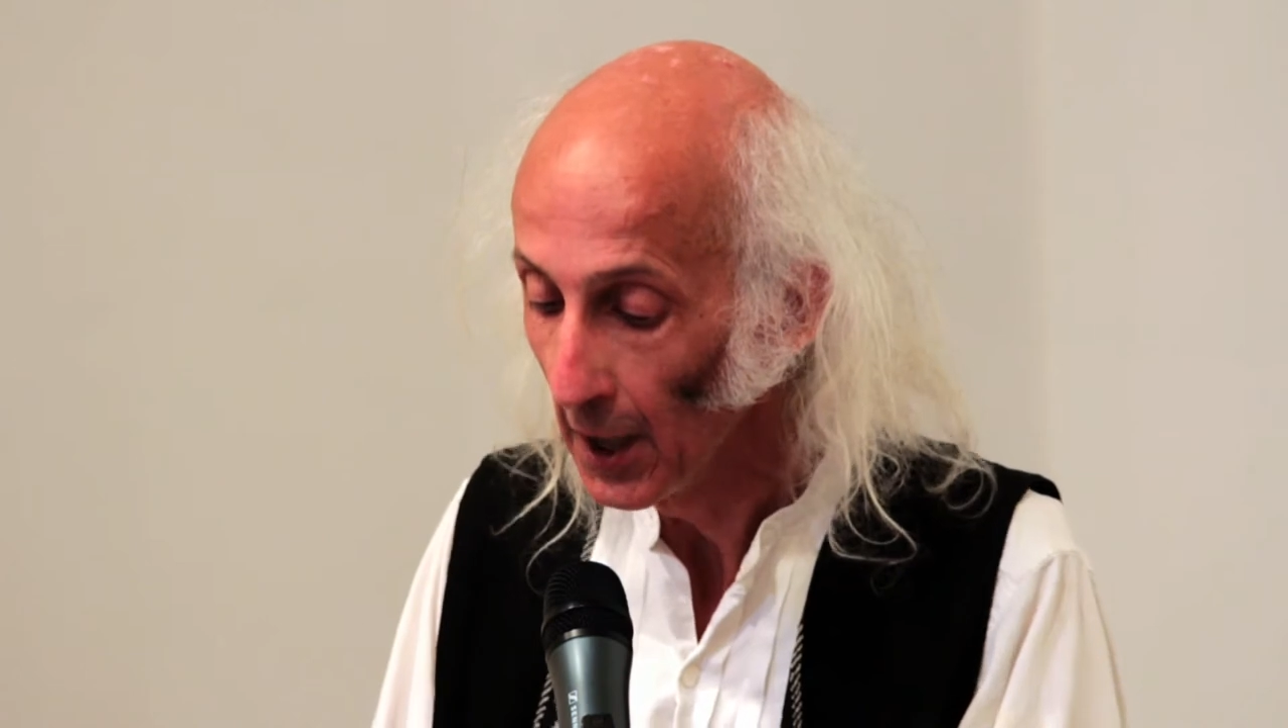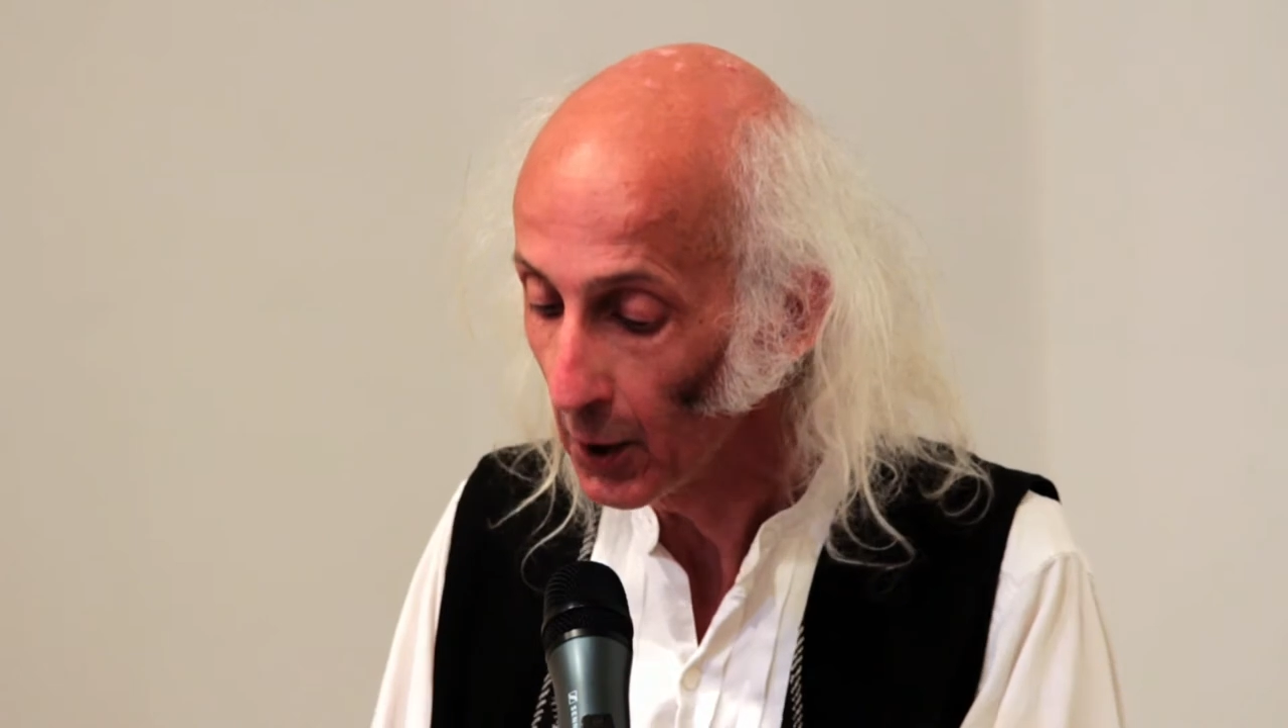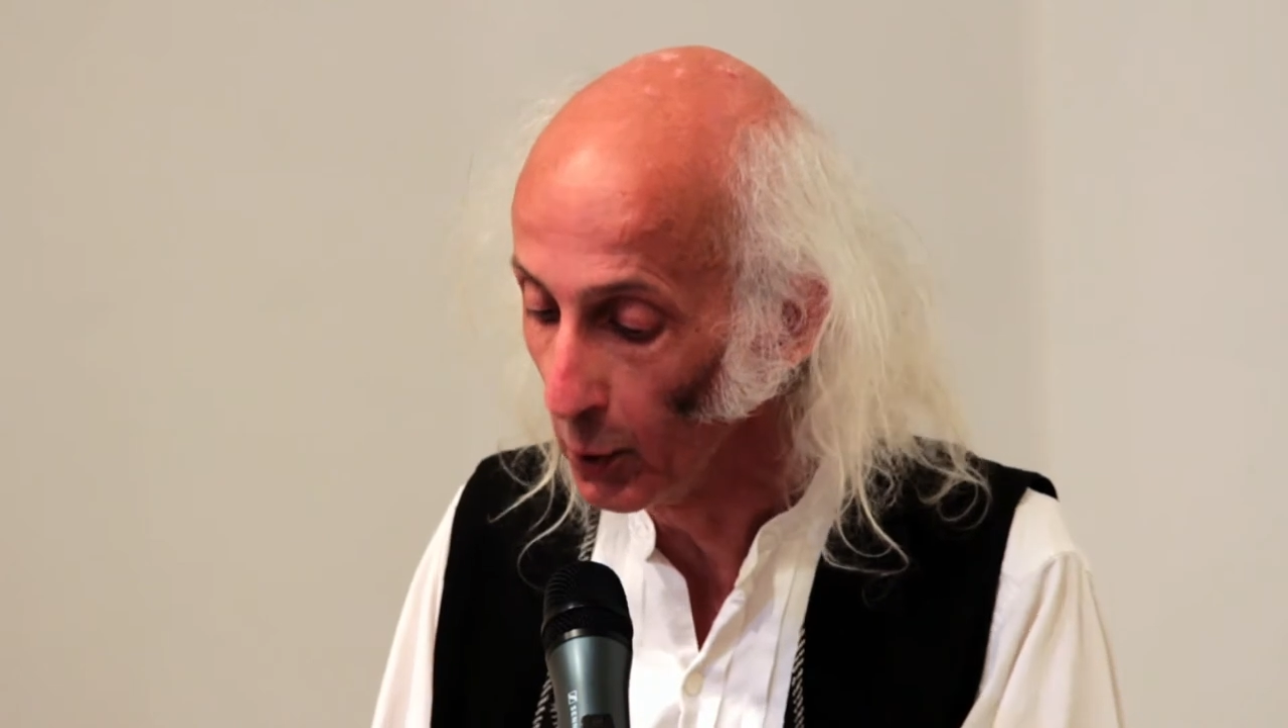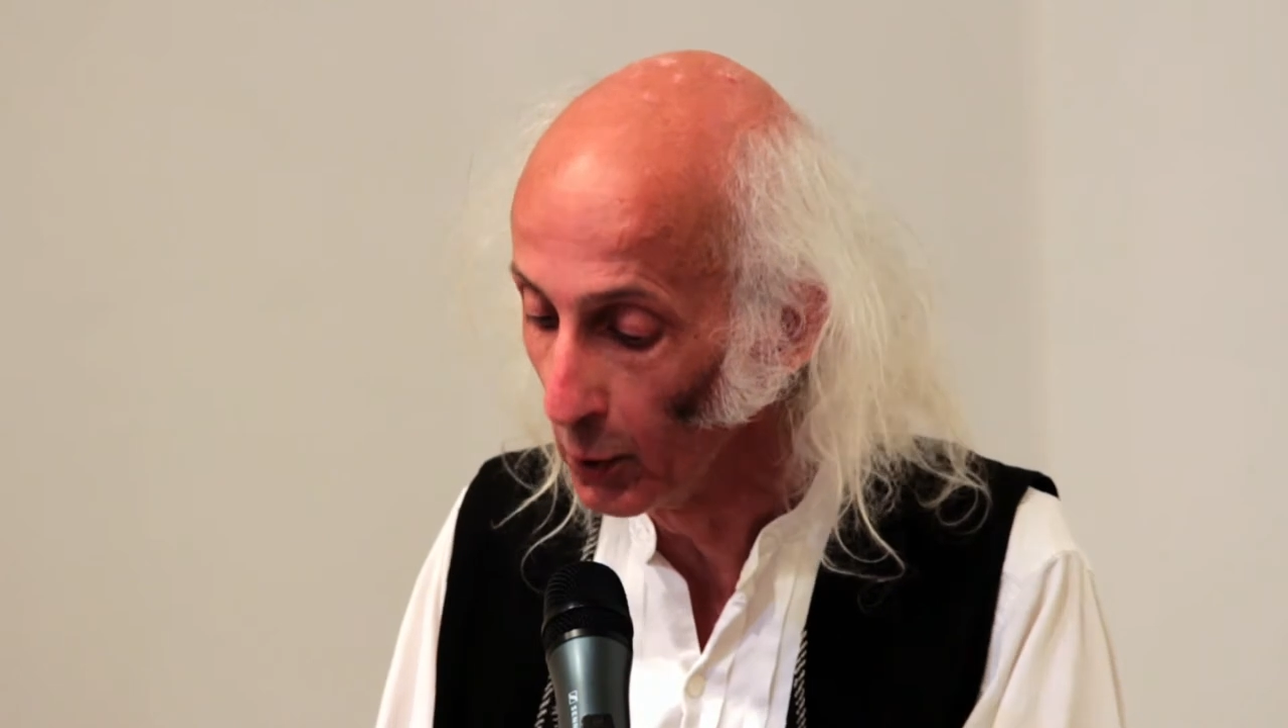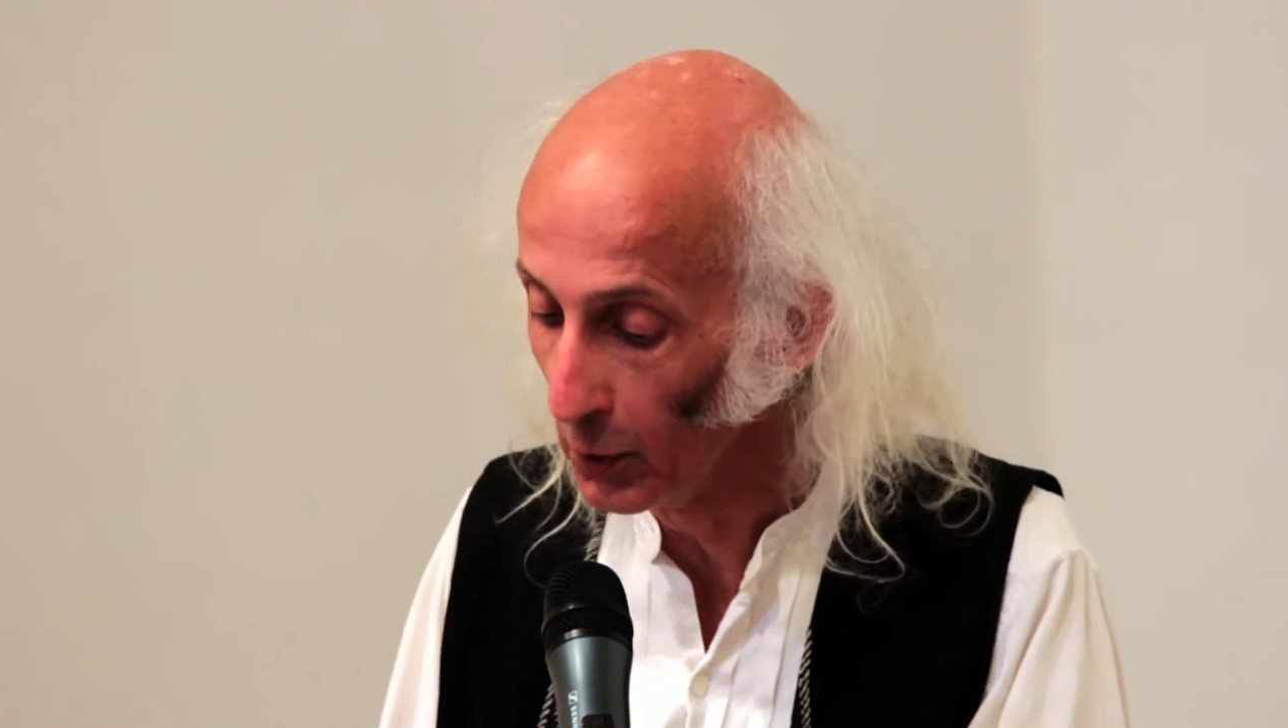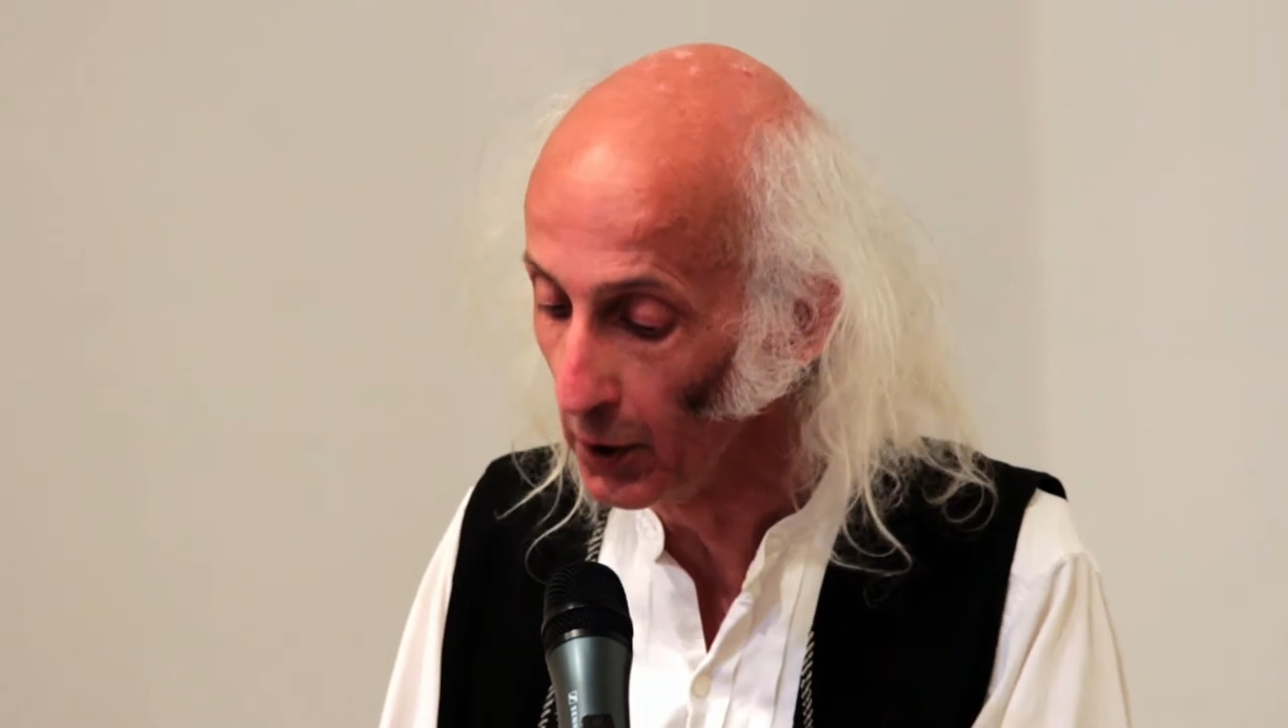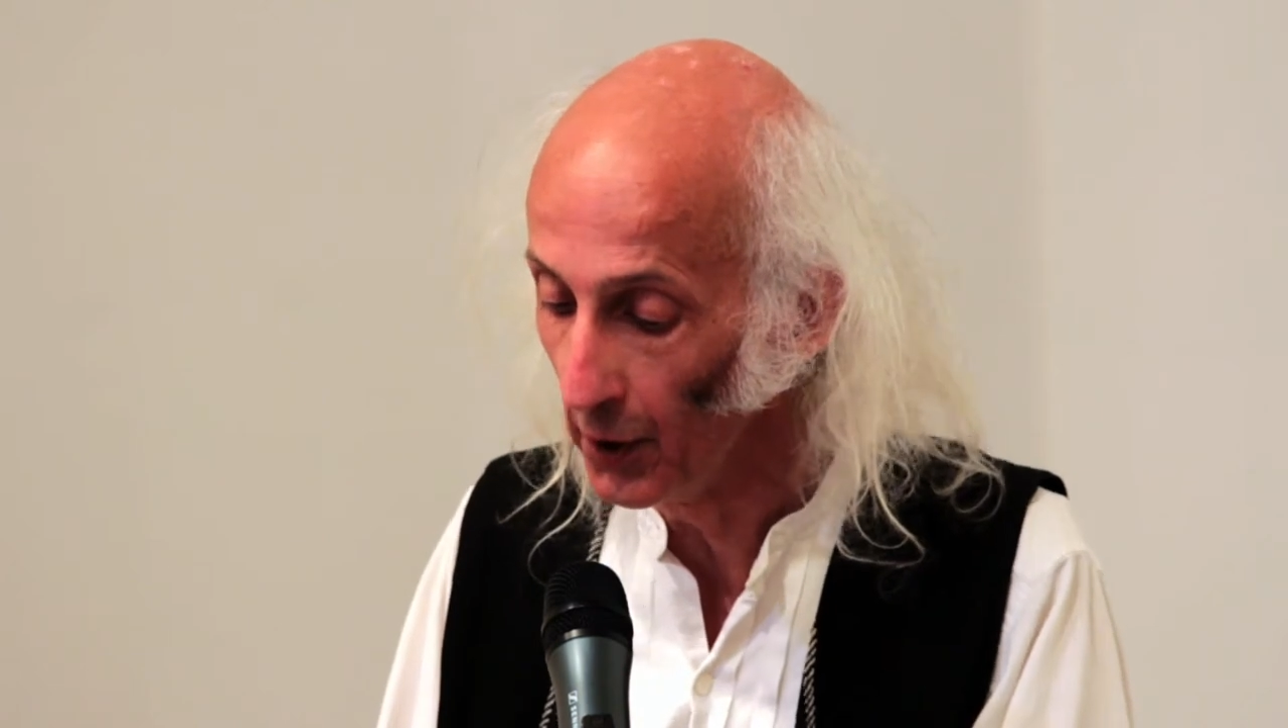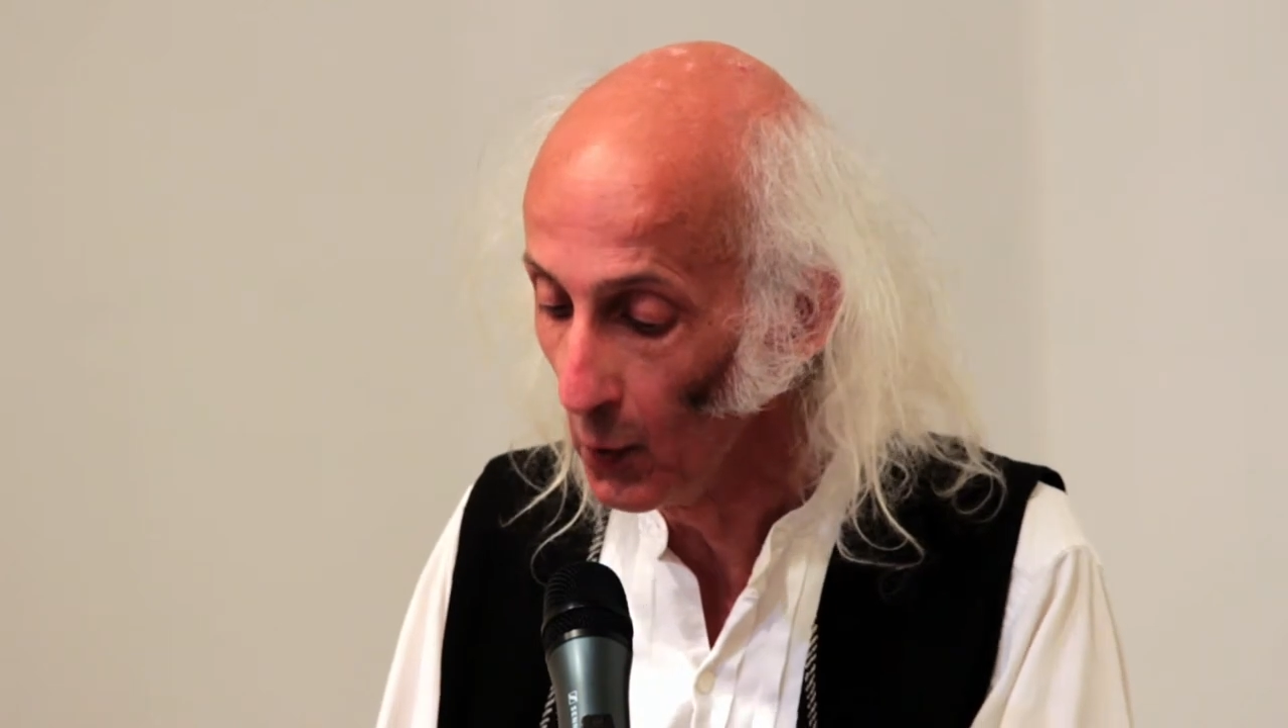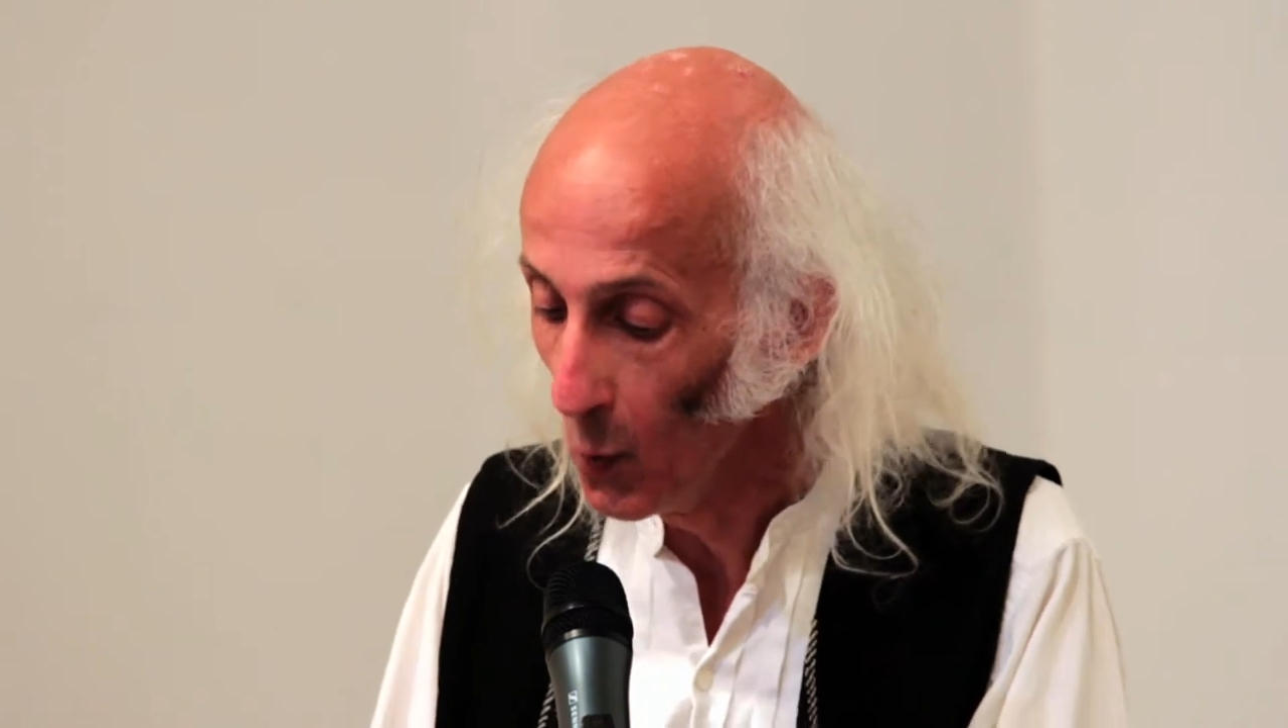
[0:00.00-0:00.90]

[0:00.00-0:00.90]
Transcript: call on a